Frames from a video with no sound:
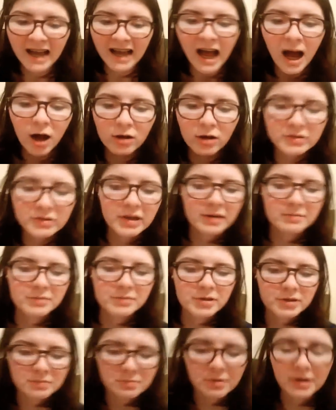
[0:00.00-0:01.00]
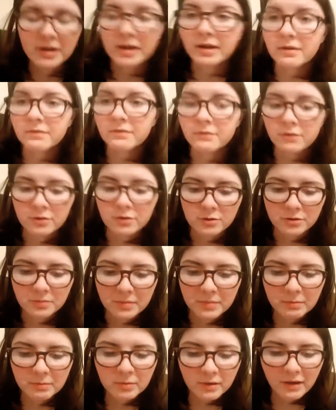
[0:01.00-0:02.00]
Also, I'm just breaking 400
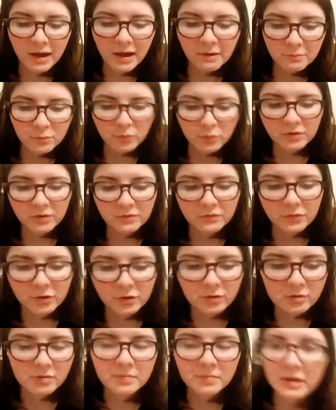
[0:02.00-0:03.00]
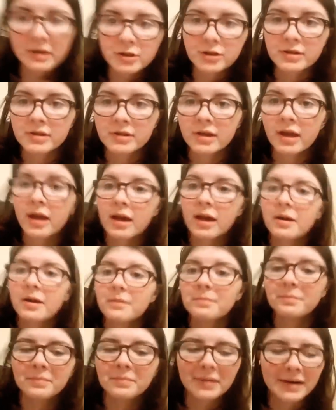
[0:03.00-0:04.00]
pages. Well, I have broken 400 pages,
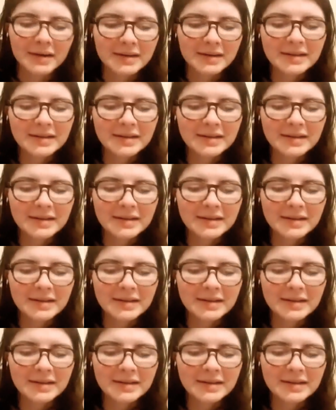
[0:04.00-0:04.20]
but